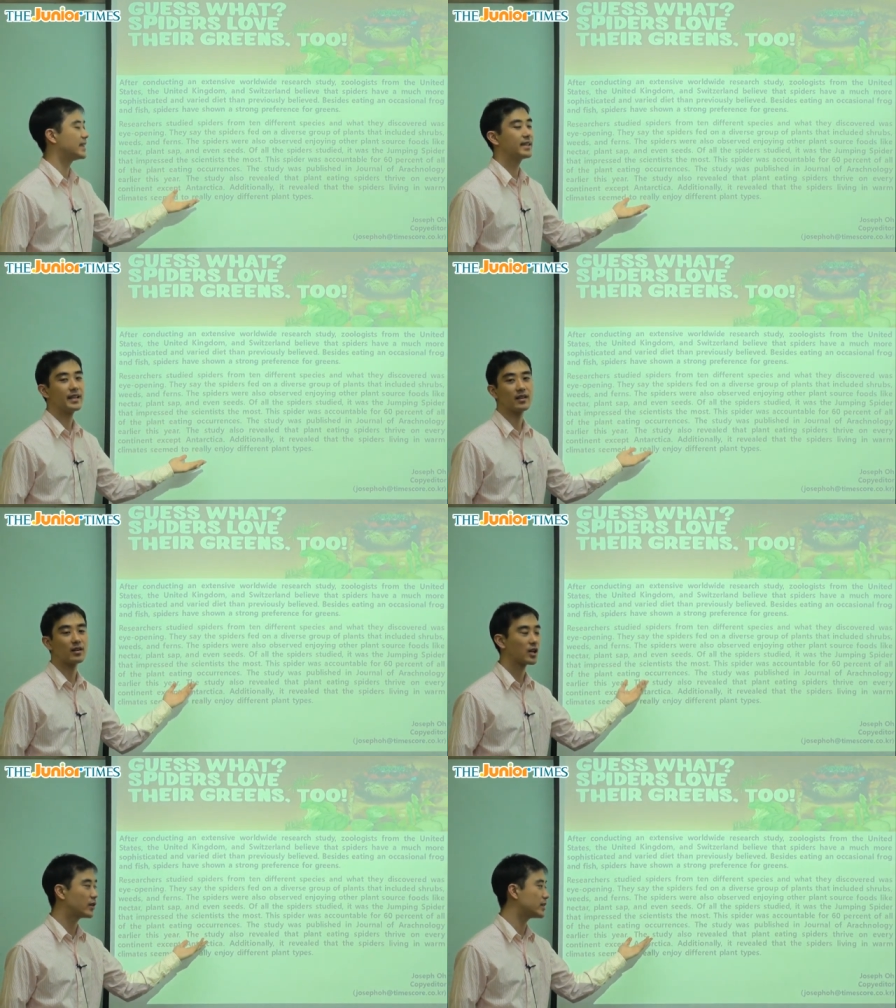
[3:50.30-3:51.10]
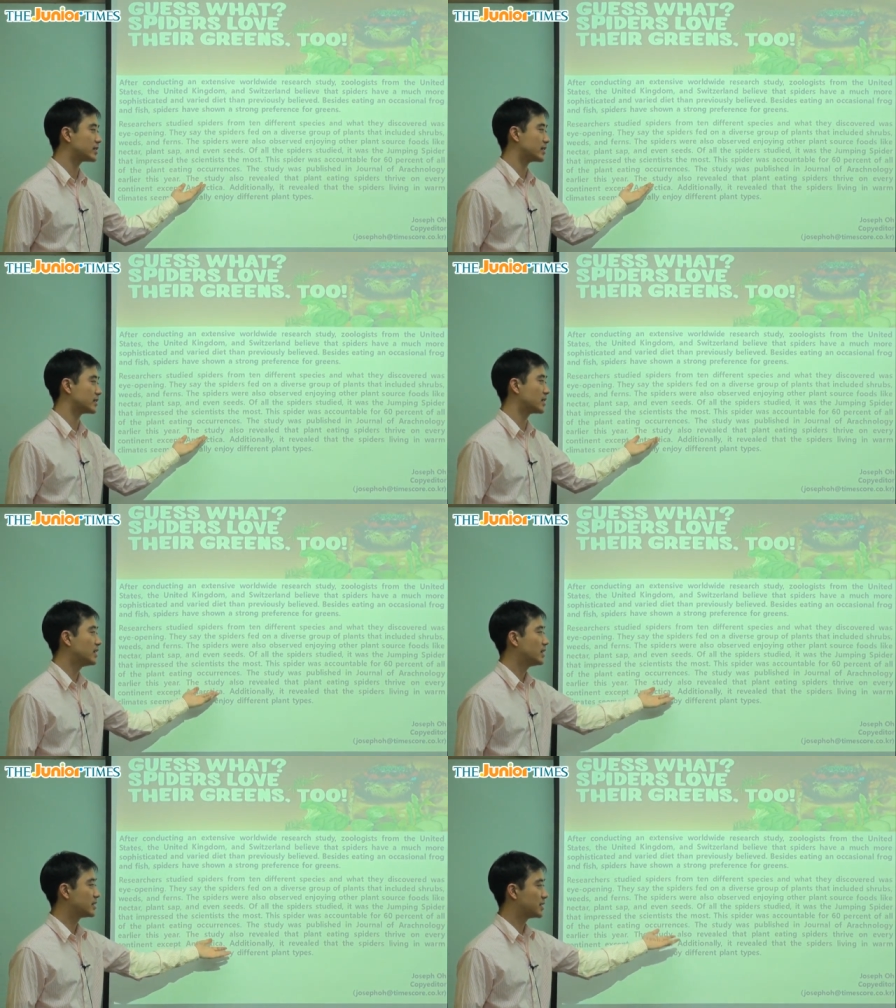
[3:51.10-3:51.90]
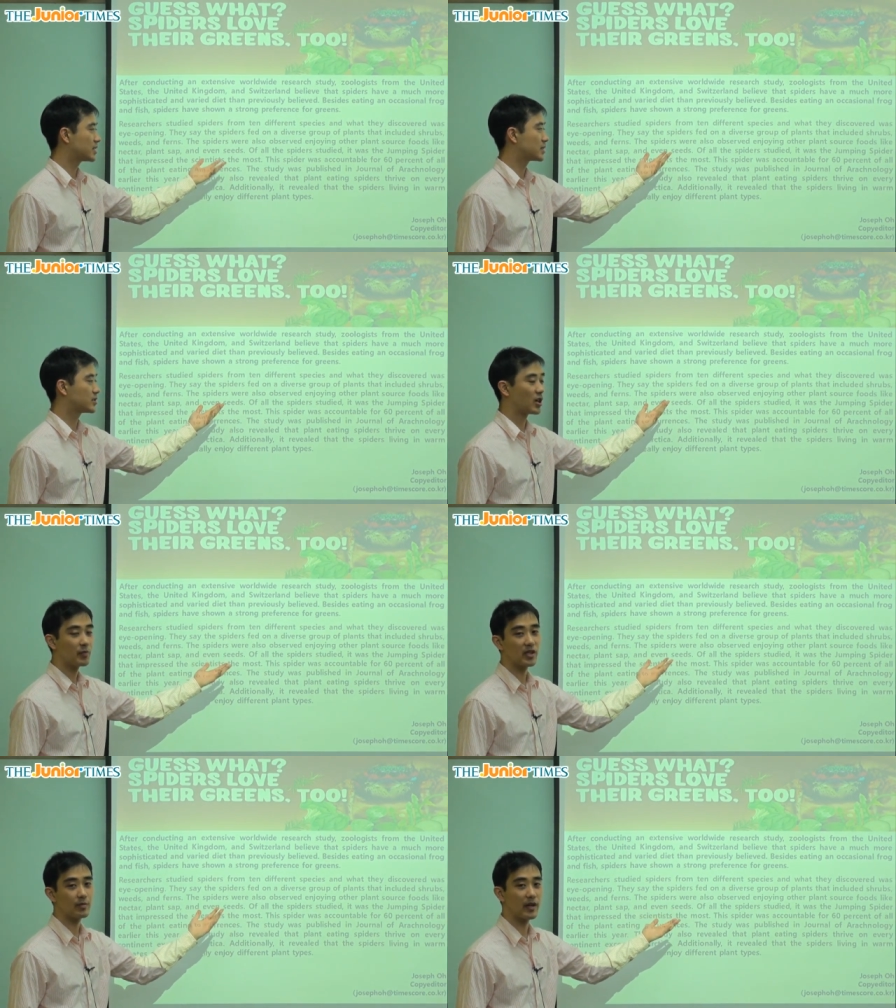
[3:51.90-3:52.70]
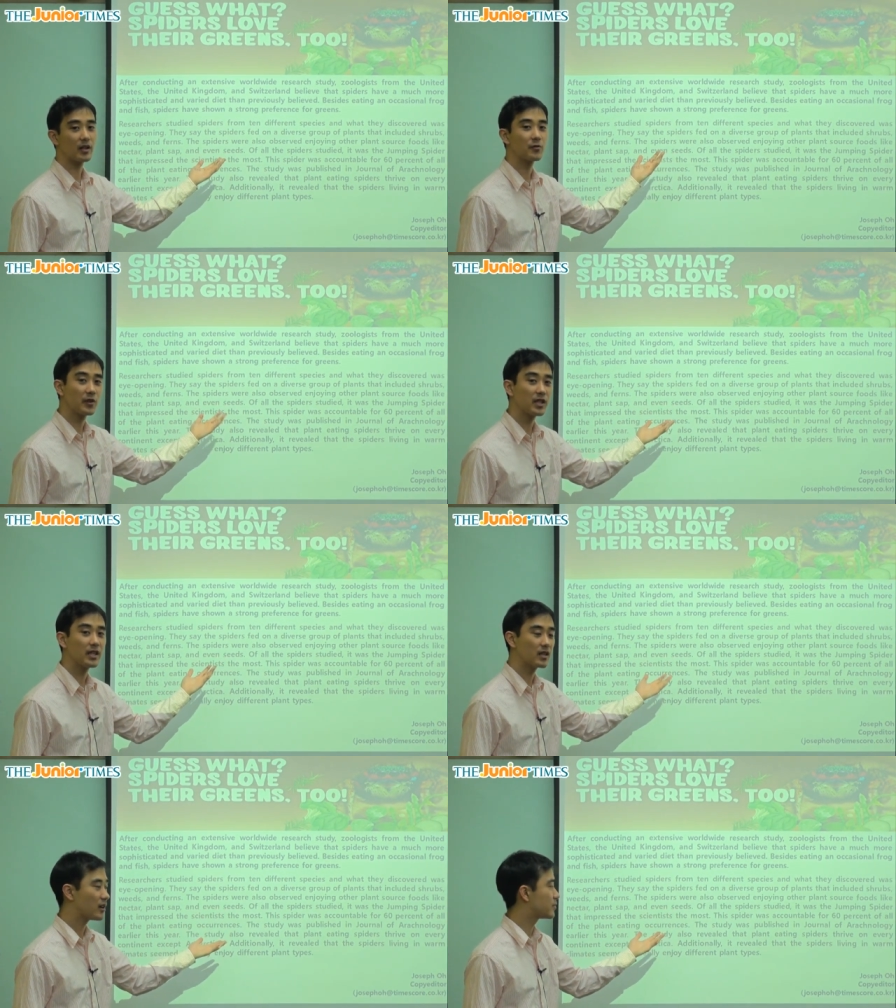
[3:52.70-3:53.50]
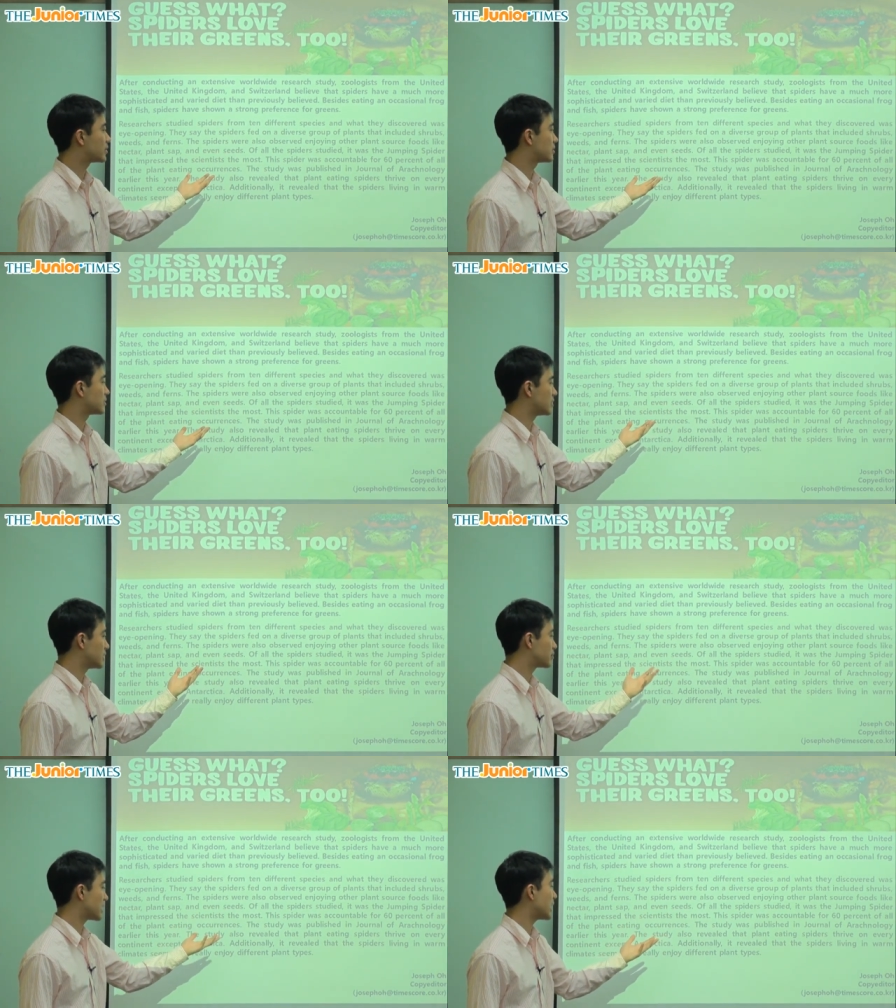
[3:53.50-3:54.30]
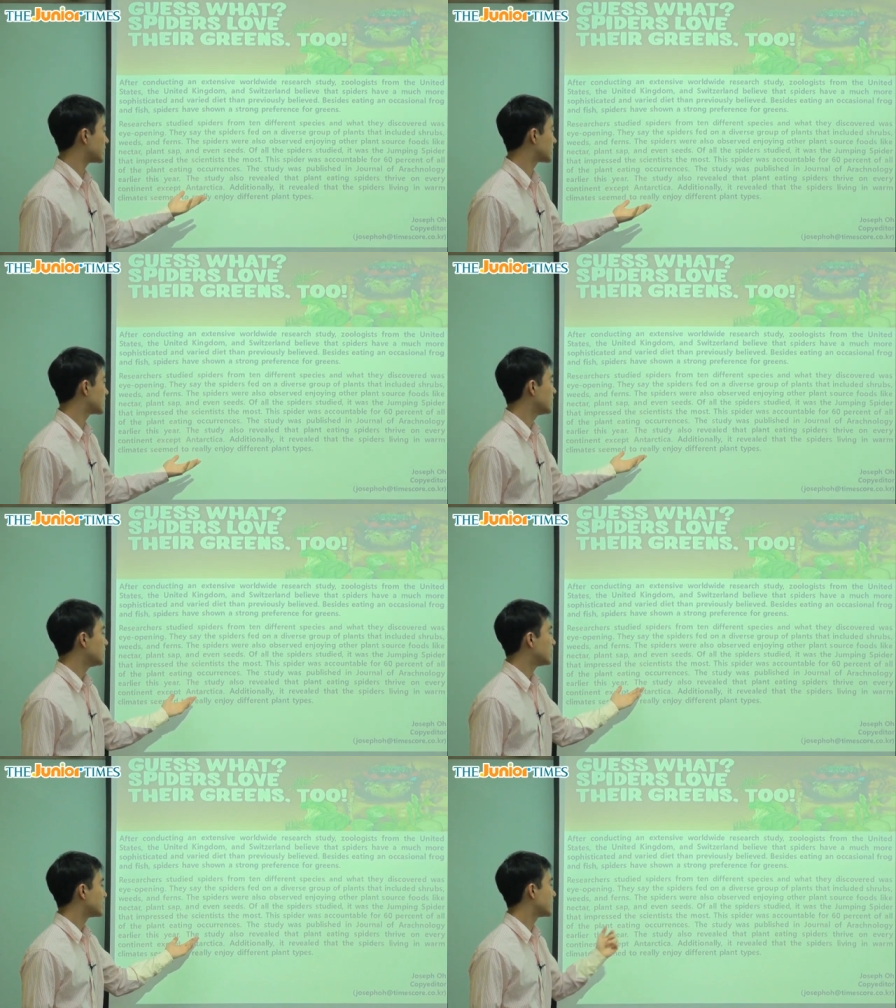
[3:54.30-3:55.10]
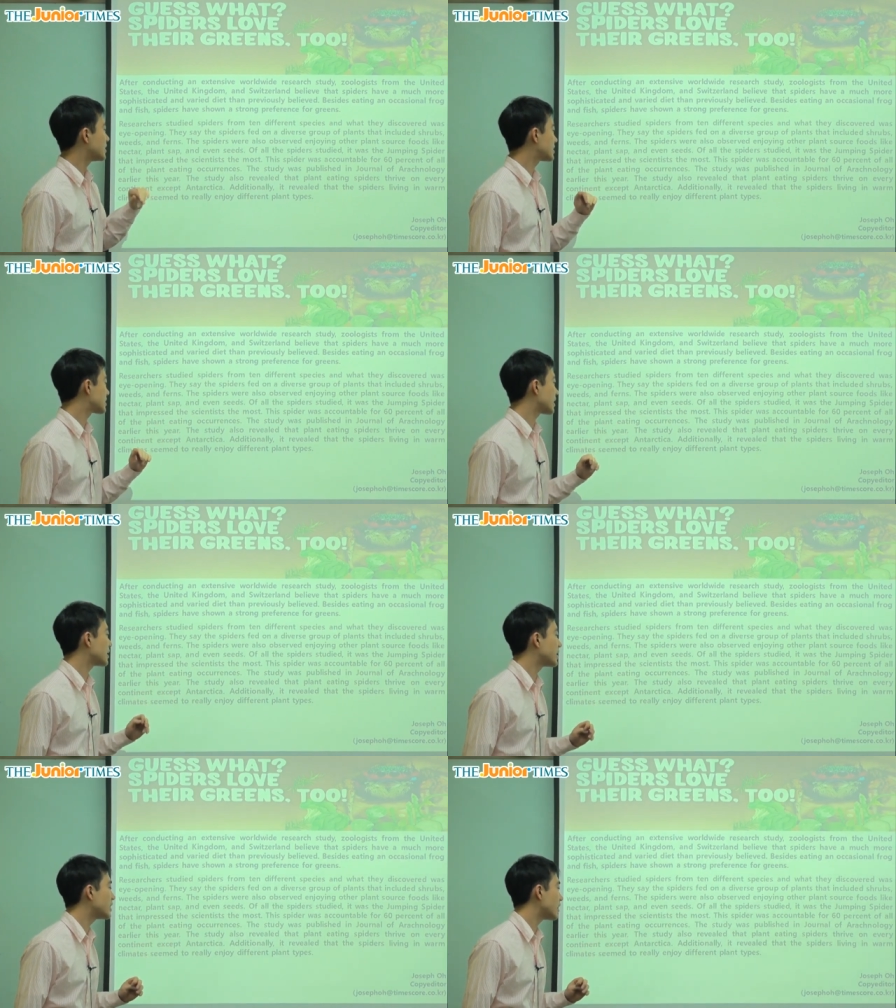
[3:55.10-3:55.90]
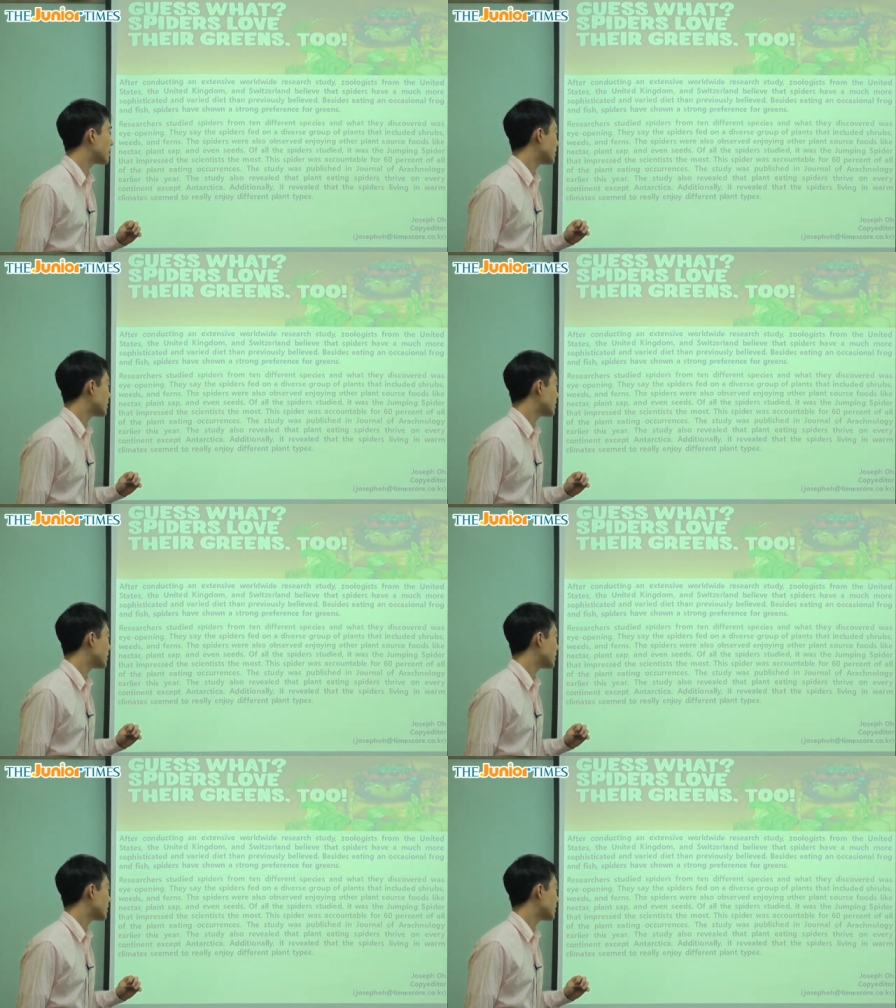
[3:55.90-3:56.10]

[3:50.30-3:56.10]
eating occurrences. This jumping spider really loved his plants. The study